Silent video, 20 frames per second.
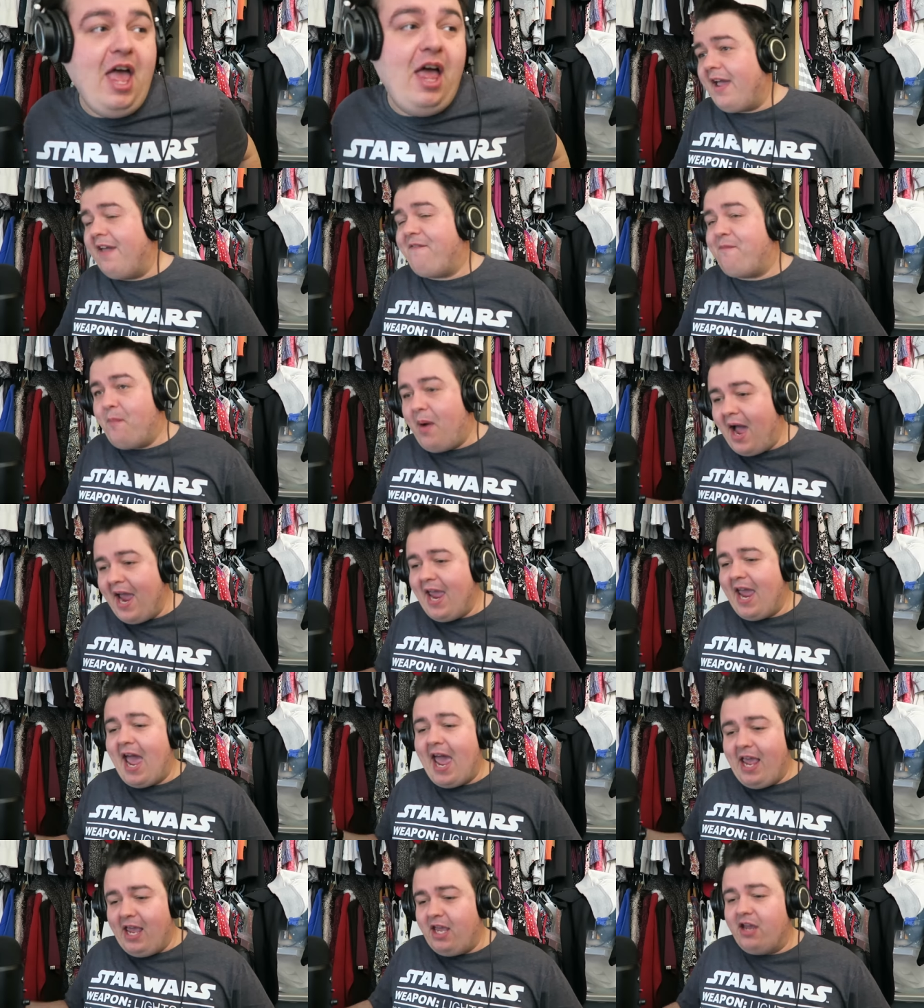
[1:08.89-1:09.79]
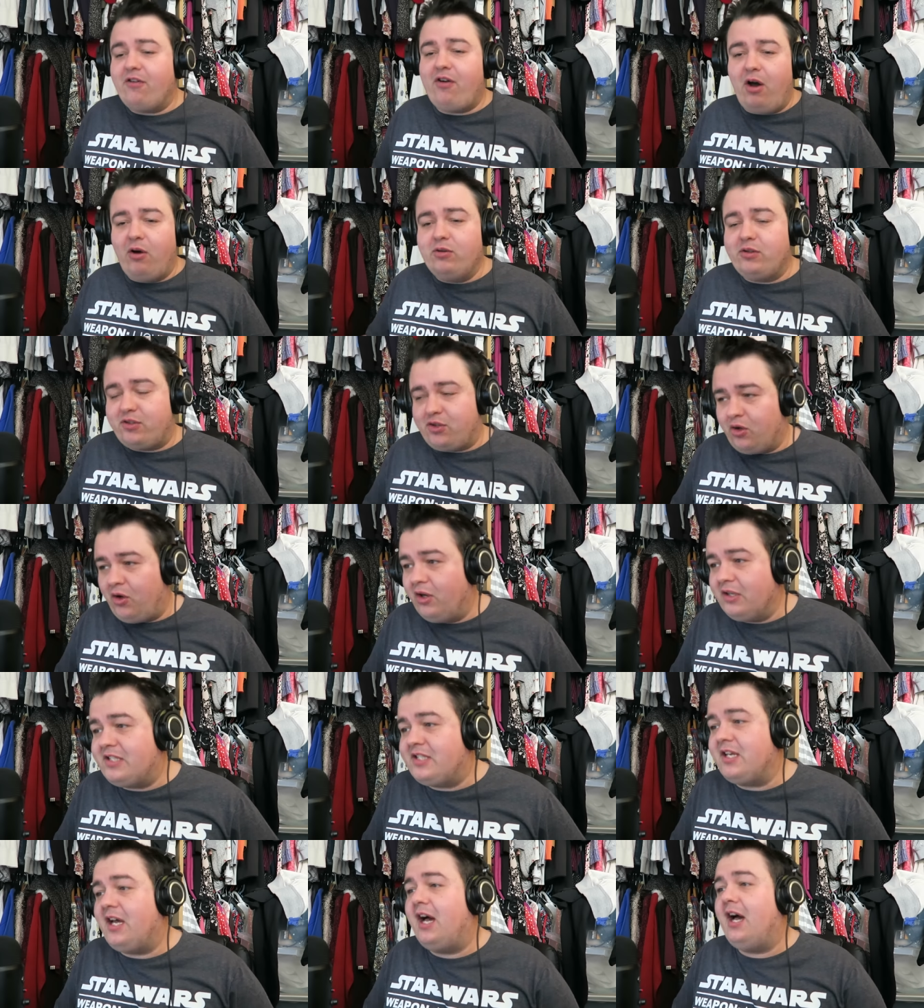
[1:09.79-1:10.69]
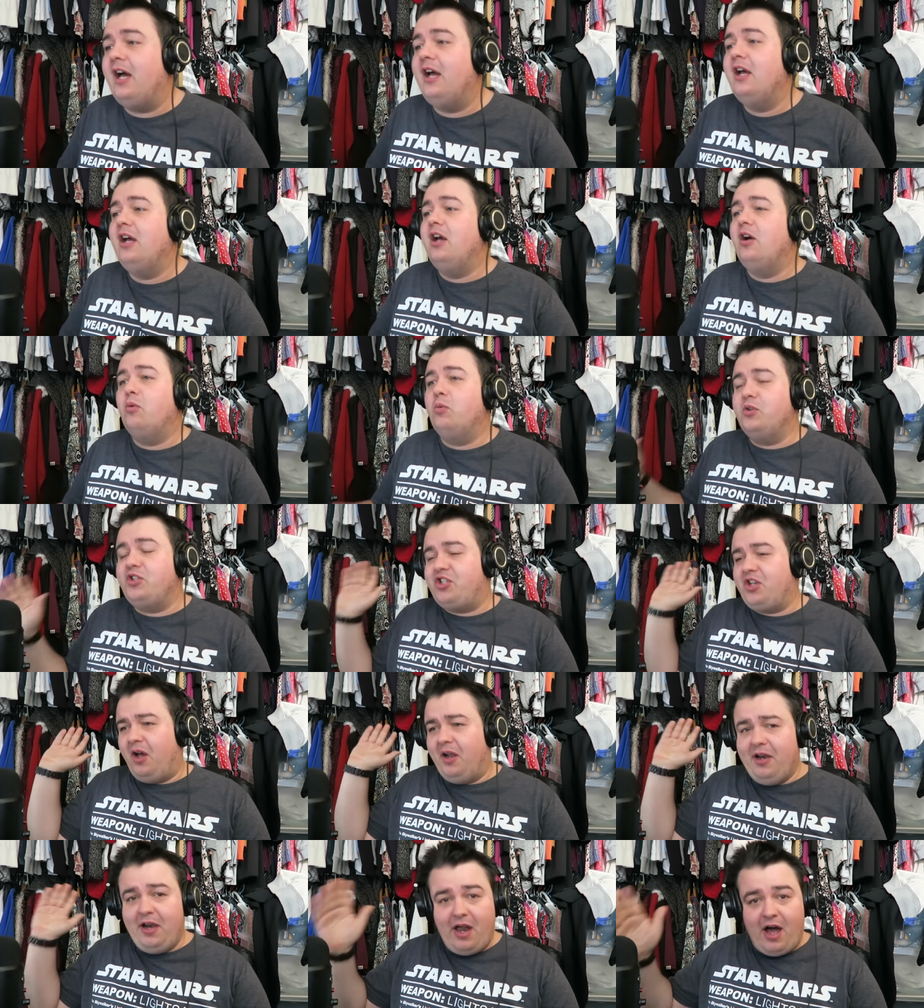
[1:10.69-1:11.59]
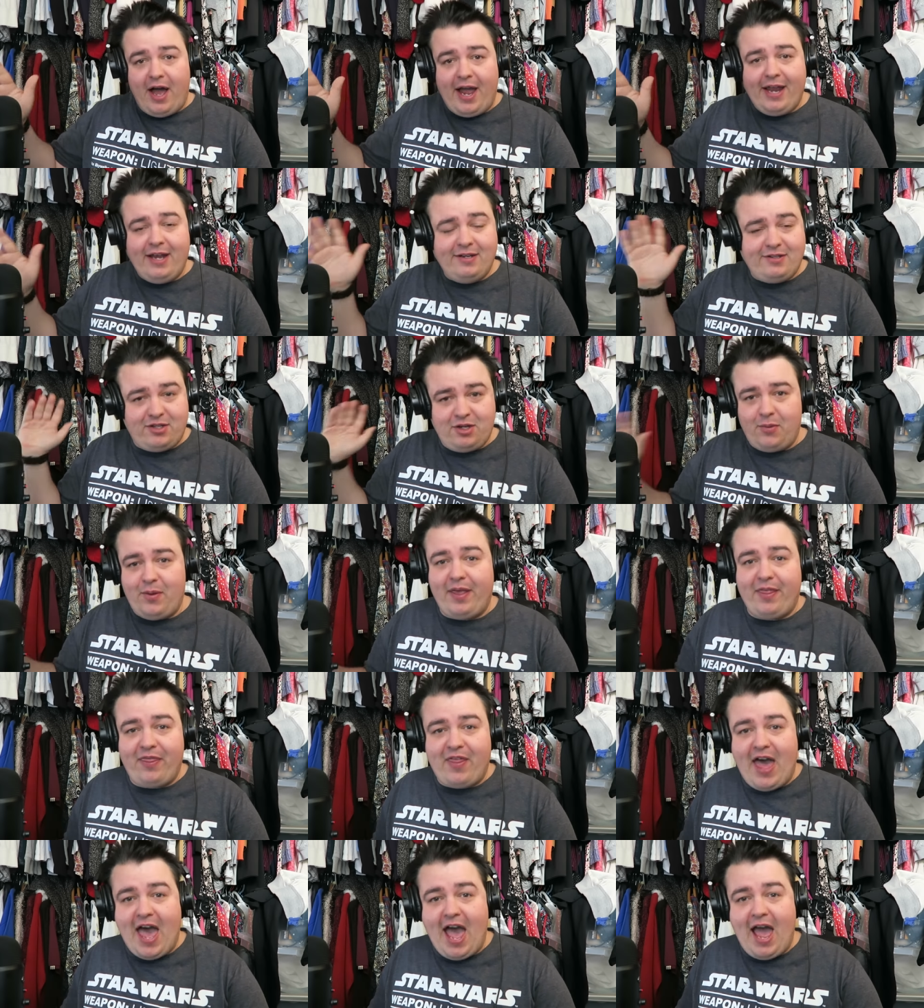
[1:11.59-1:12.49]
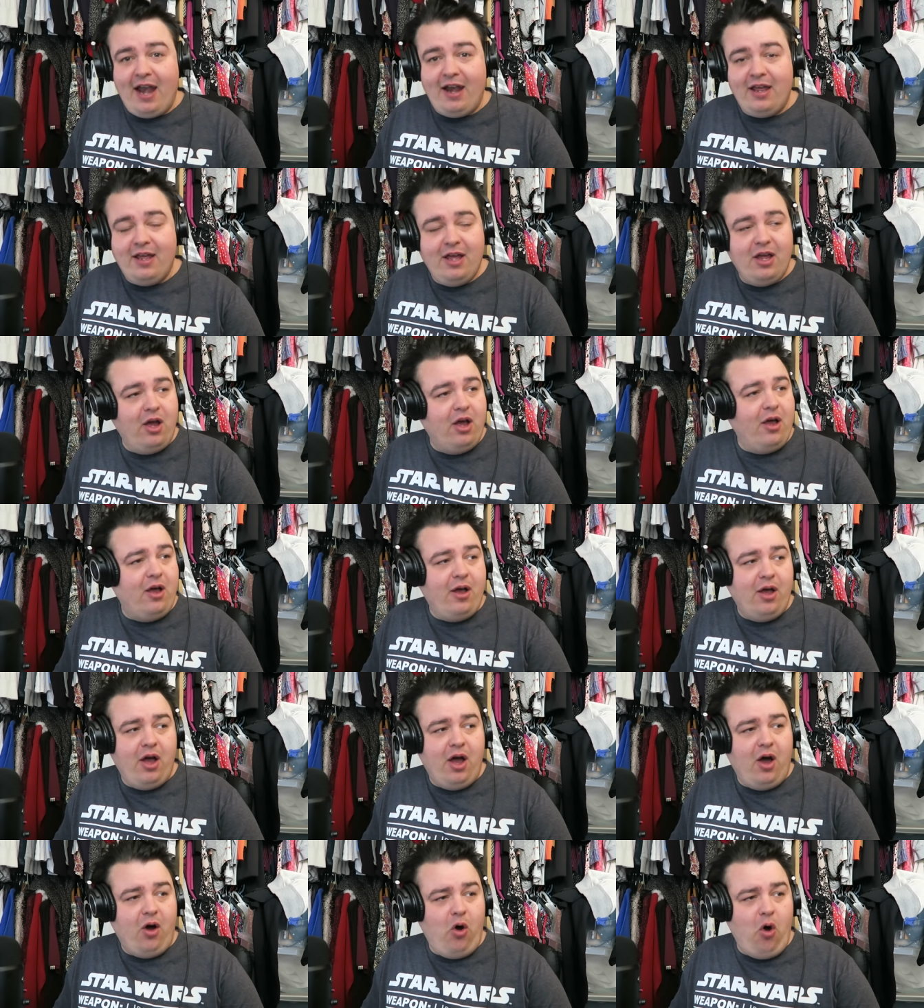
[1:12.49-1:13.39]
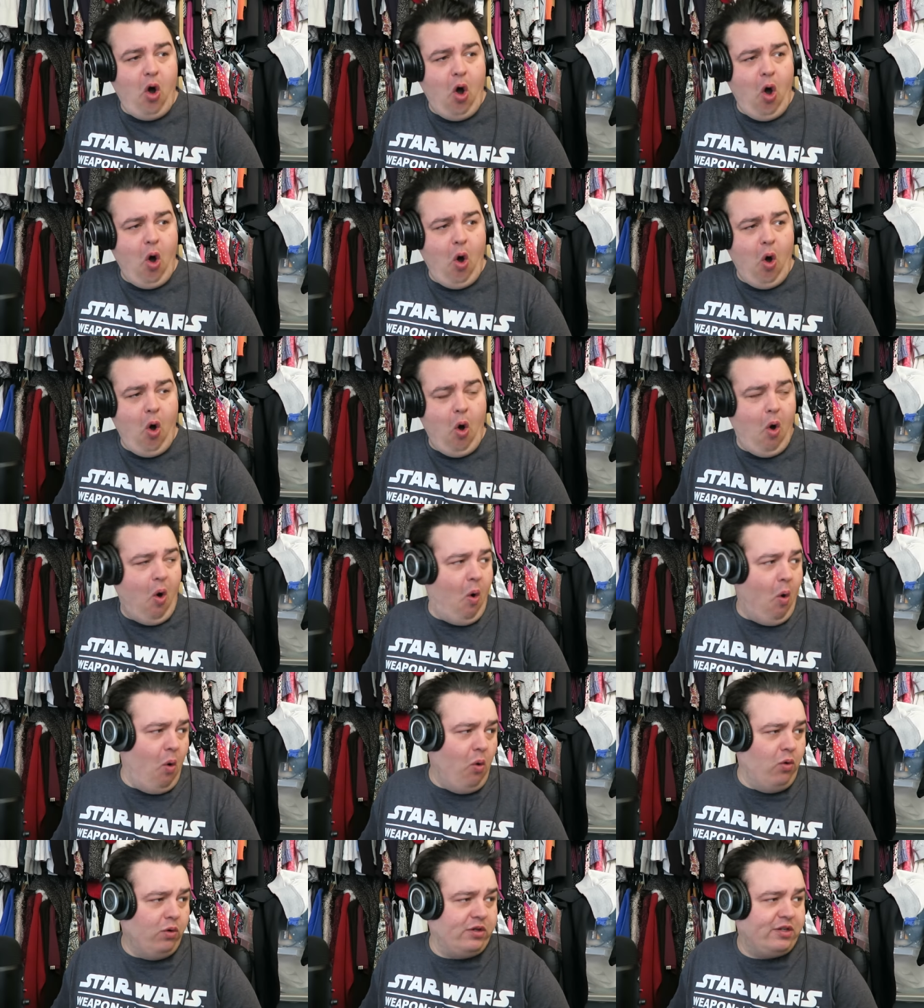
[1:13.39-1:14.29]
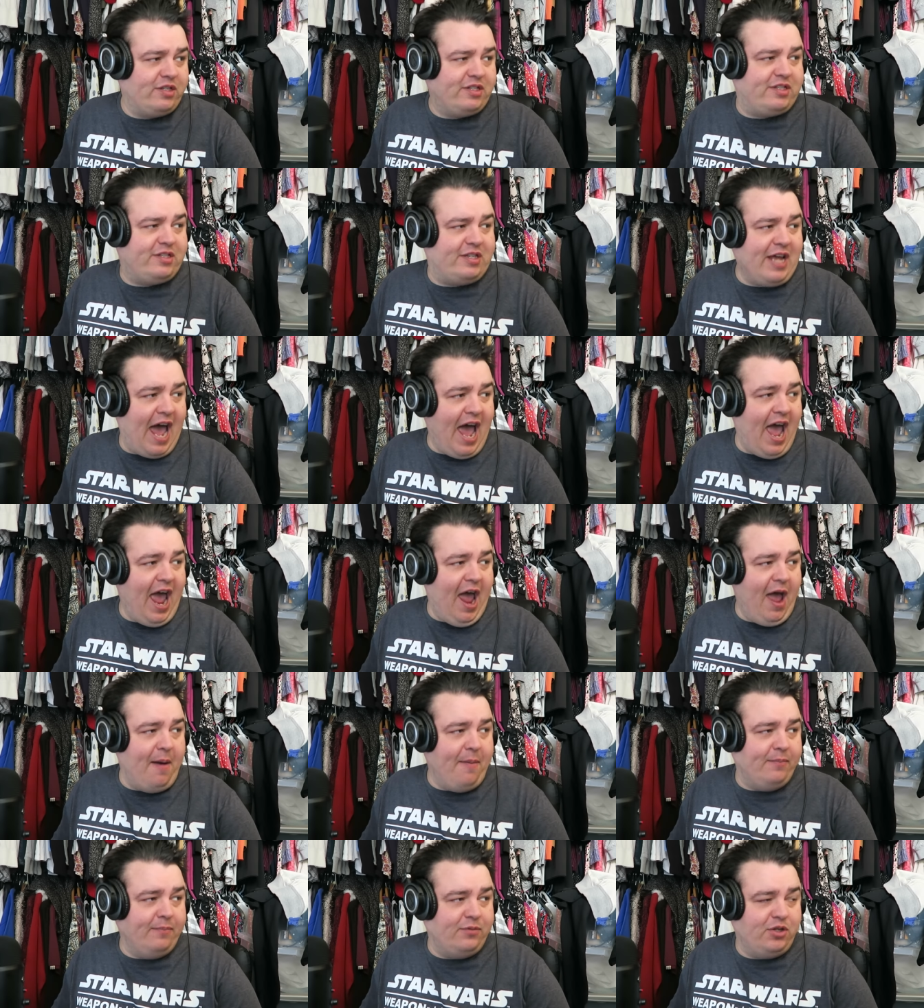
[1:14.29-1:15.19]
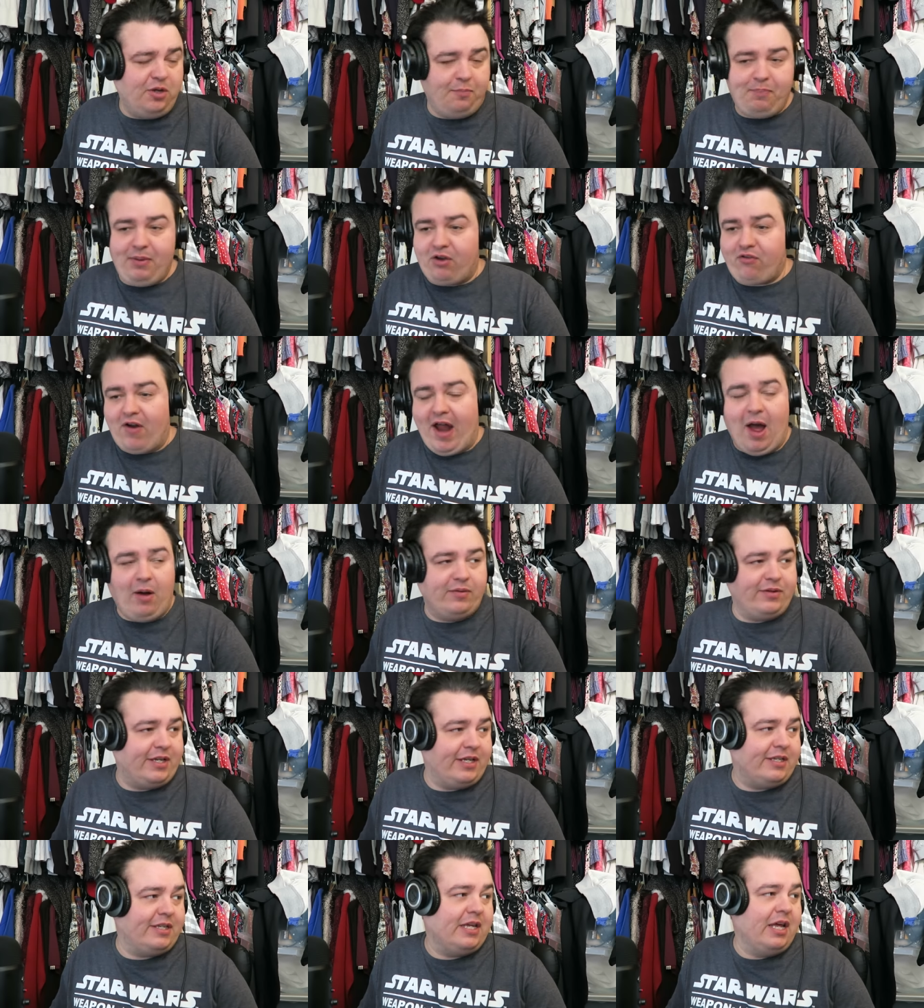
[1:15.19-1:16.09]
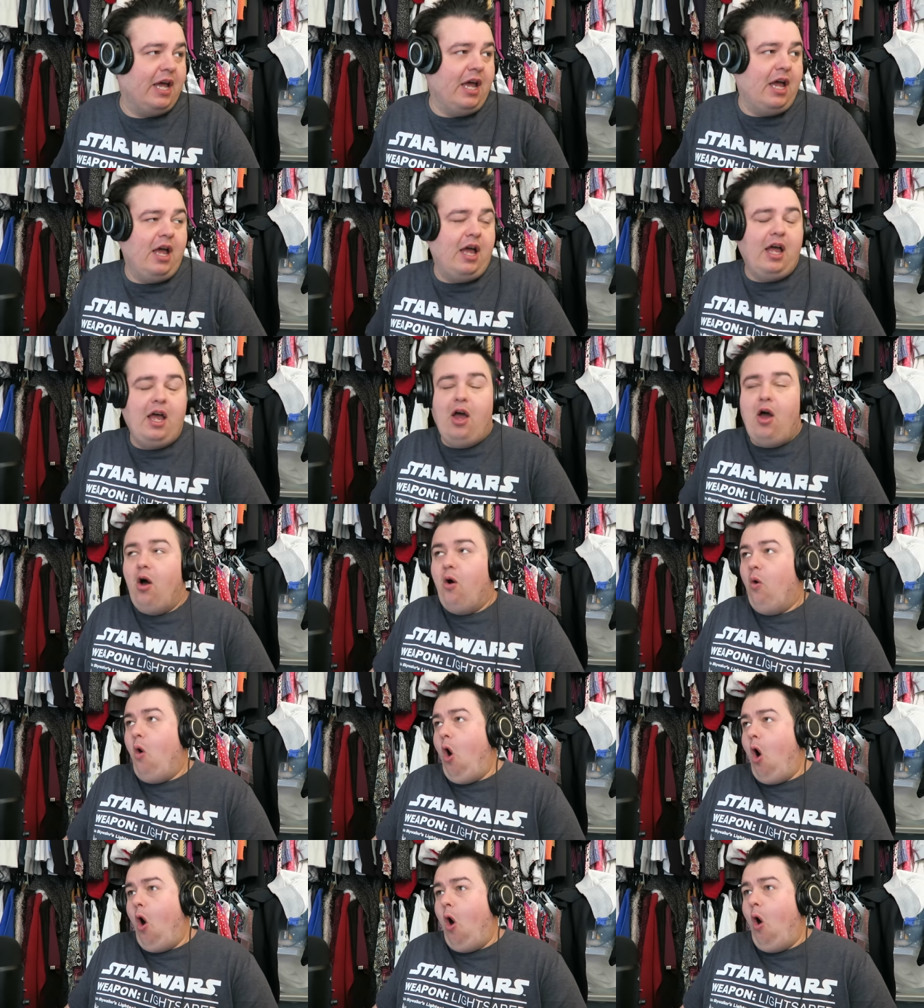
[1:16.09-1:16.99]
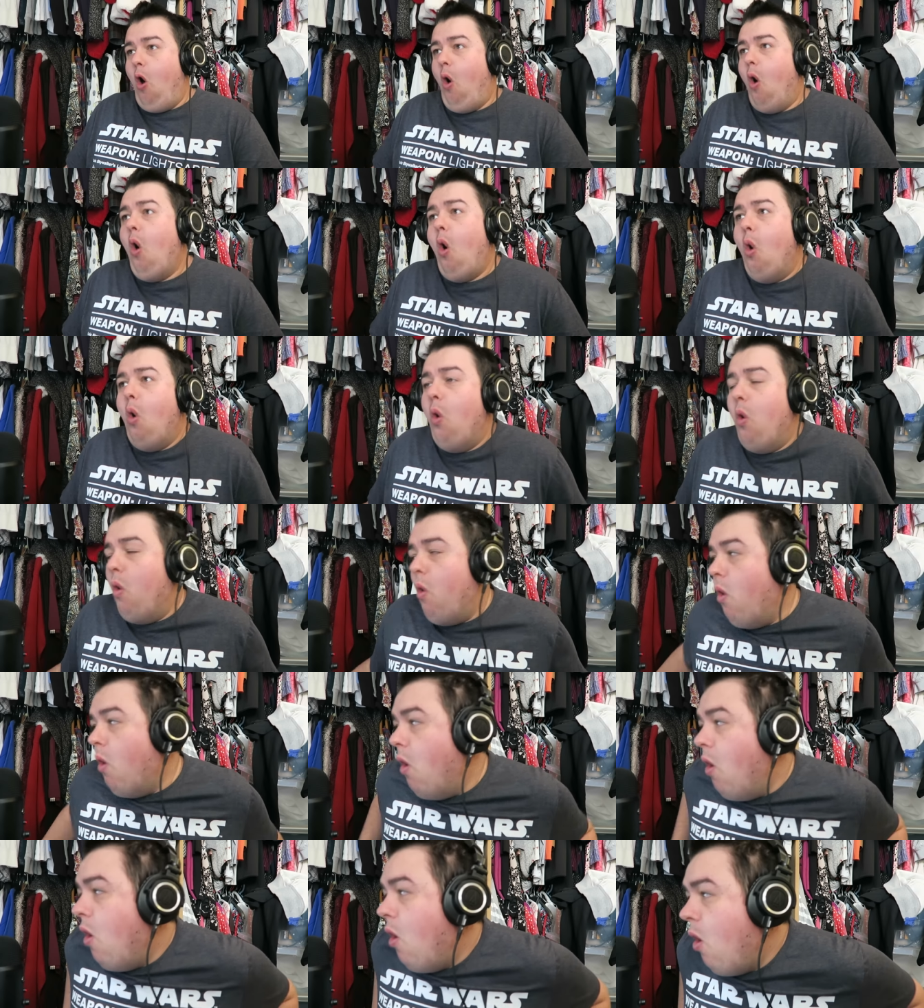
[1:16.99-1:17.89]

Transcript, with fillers: If my eight-year-old daughter was online doing that, whoo! Damn, you'd be grounded. Woo!